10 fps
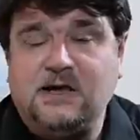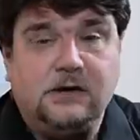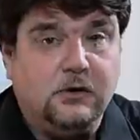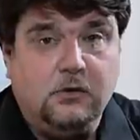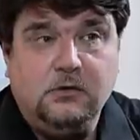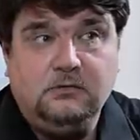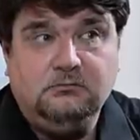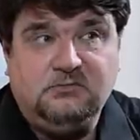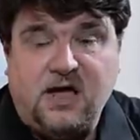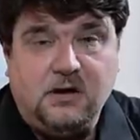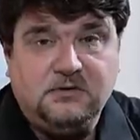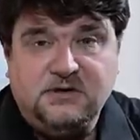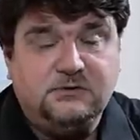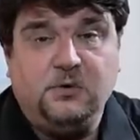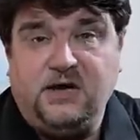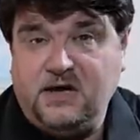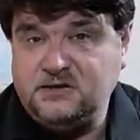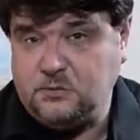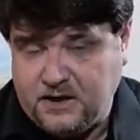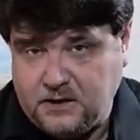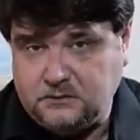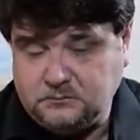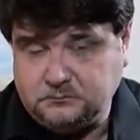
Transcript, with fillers: are going down this way as well.